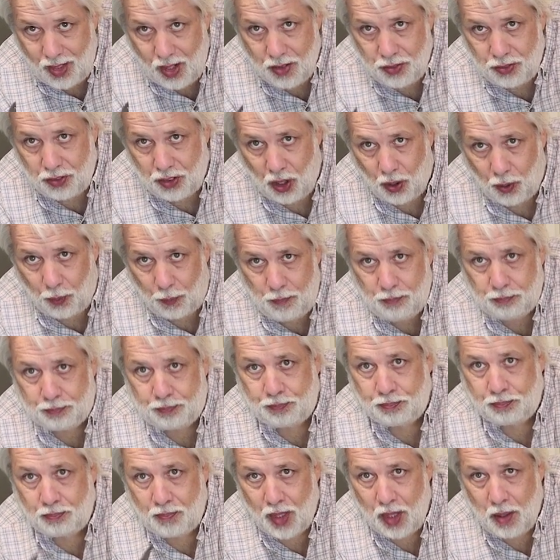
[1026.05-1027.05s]
So
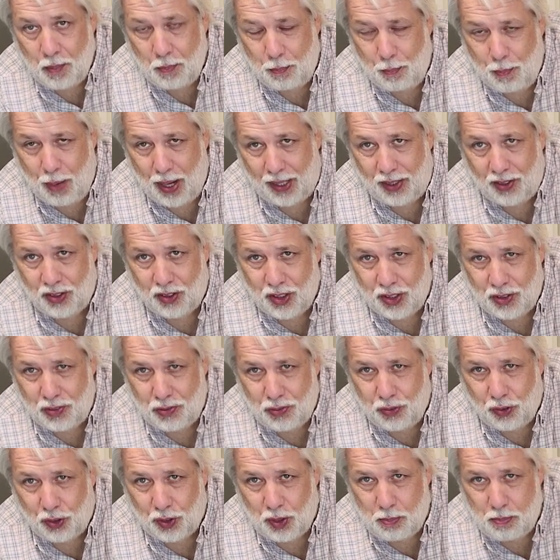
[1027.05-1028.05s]
make this
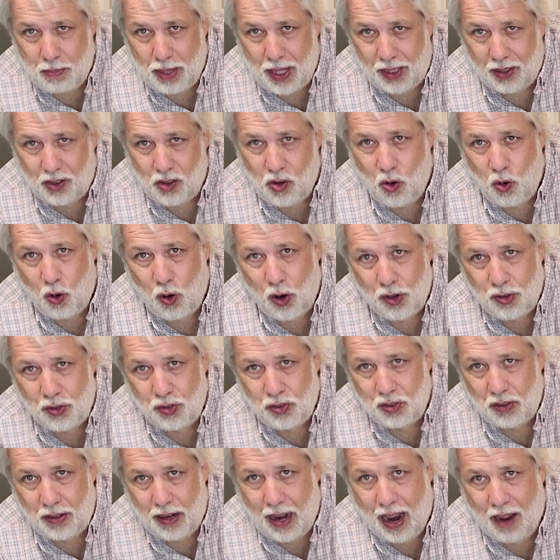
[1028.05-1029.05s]
for the main
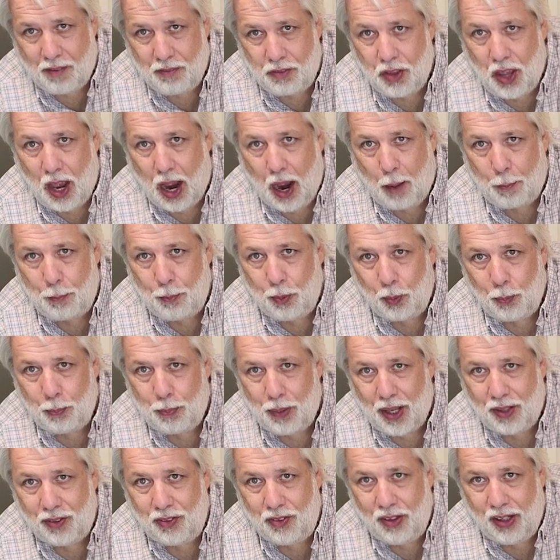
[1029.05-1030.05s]
course, have the apple
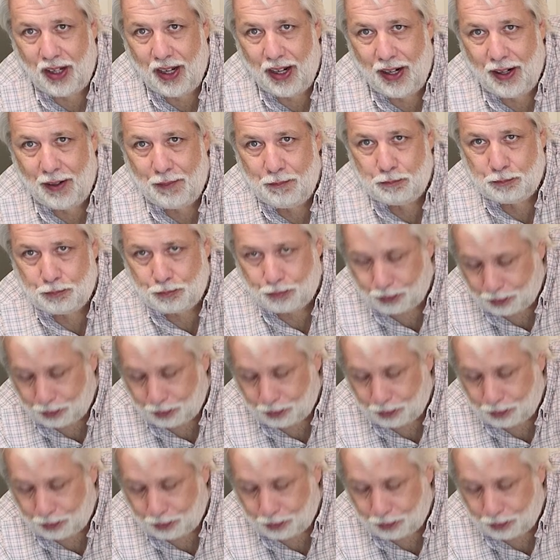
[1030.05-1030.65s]
beignet